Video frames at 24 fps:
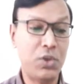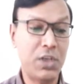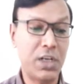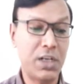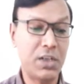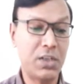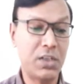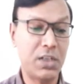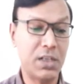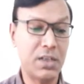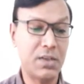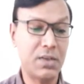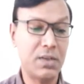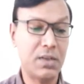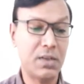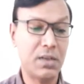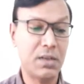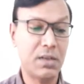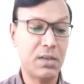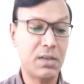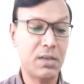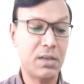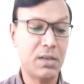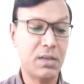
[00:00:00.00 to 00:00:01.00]
junctions.
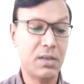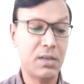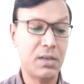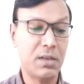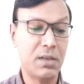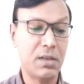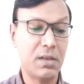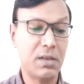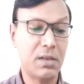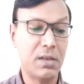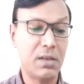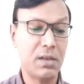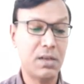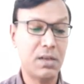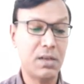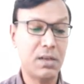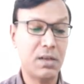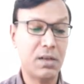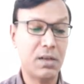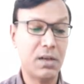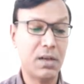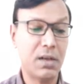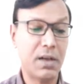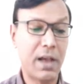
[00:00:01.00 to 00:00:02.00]

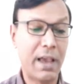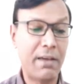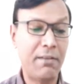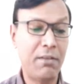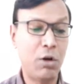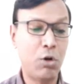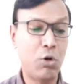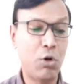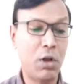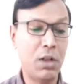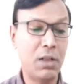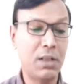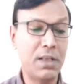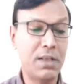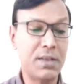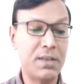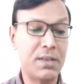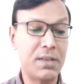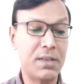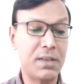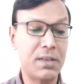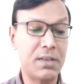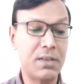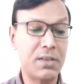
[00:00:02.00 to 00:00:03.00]
I will call
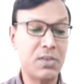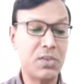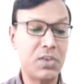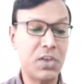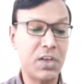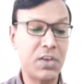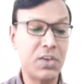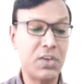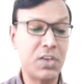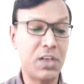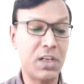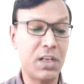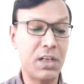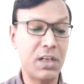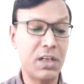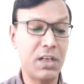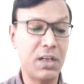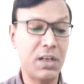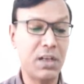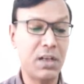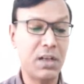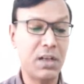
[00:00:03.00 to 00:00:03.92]
this junction